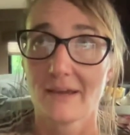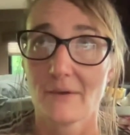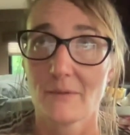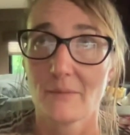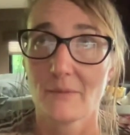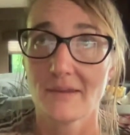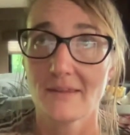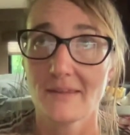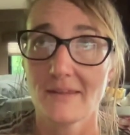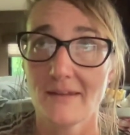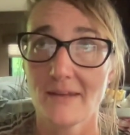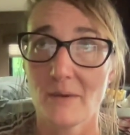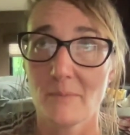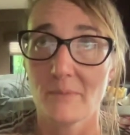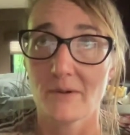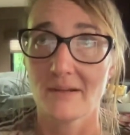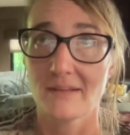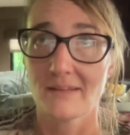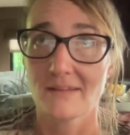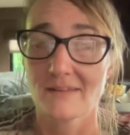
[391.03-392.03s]
Why don't you lay down,
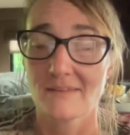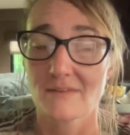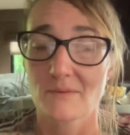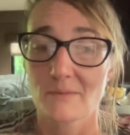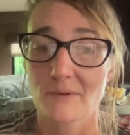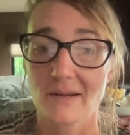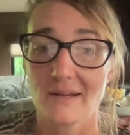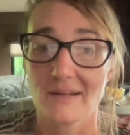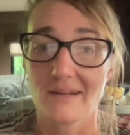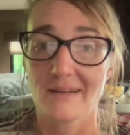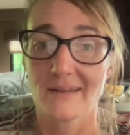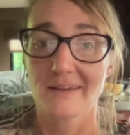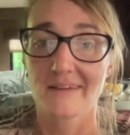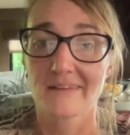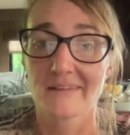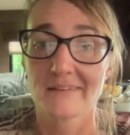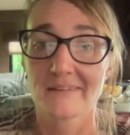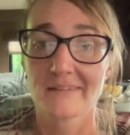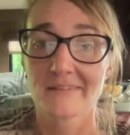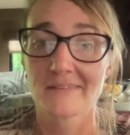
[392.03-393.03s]
buddy? It's a rainy
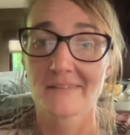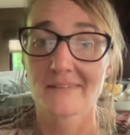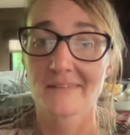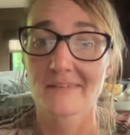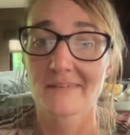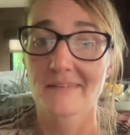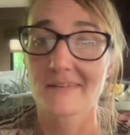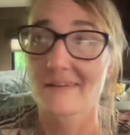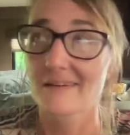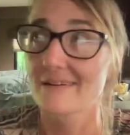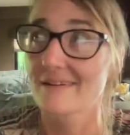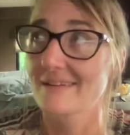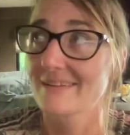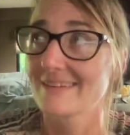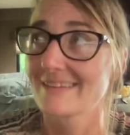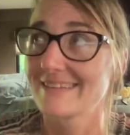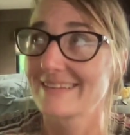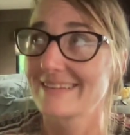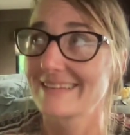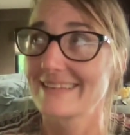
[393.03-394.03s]
day, so they don't
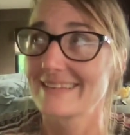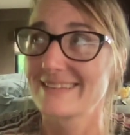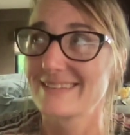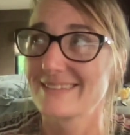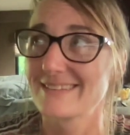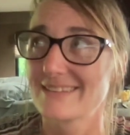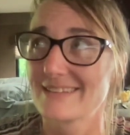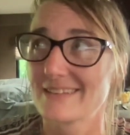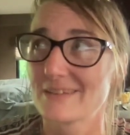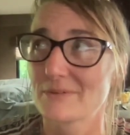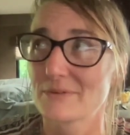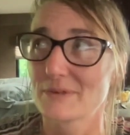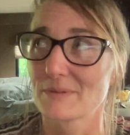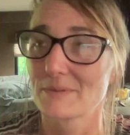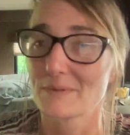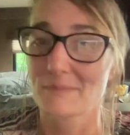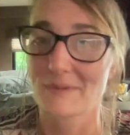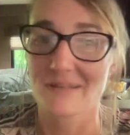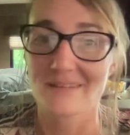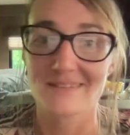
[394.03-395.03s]
really
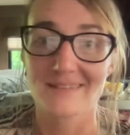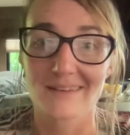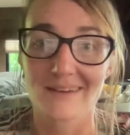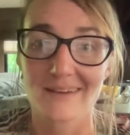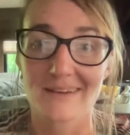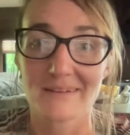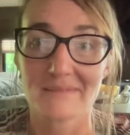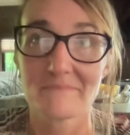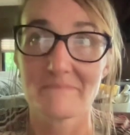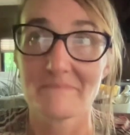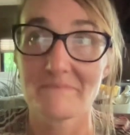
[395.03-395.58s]
want to be outside,